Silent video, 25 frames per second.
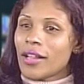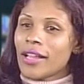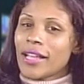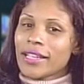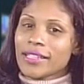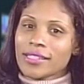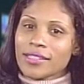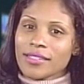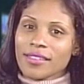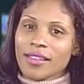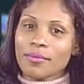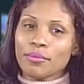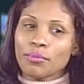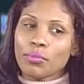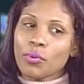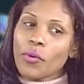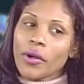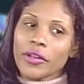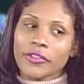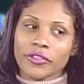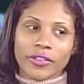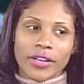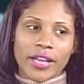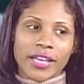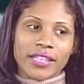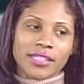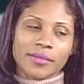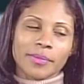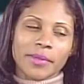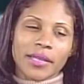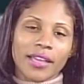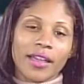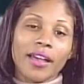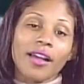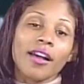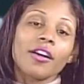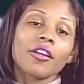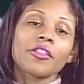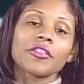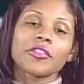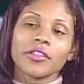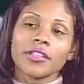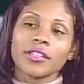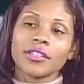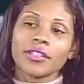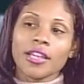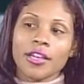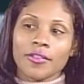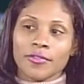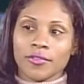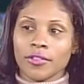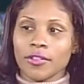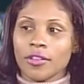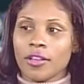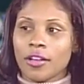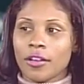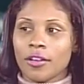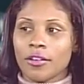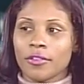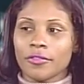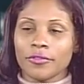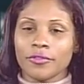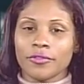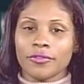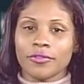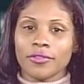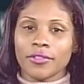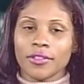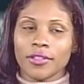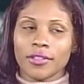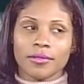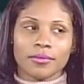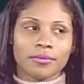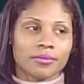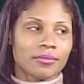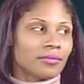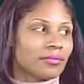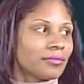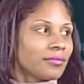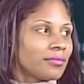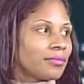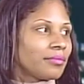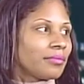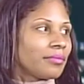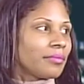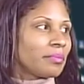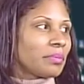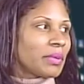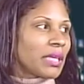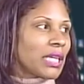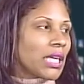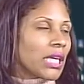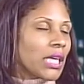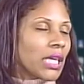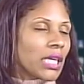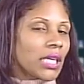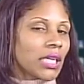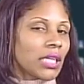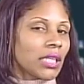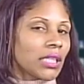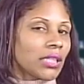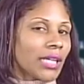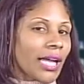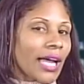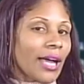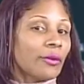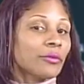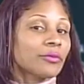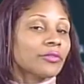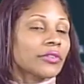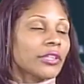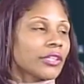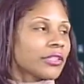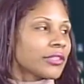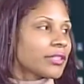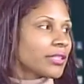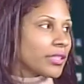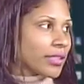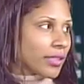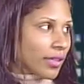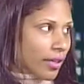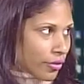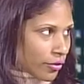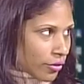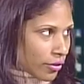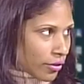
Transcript: at some point there has to be a healthy level of being out there together.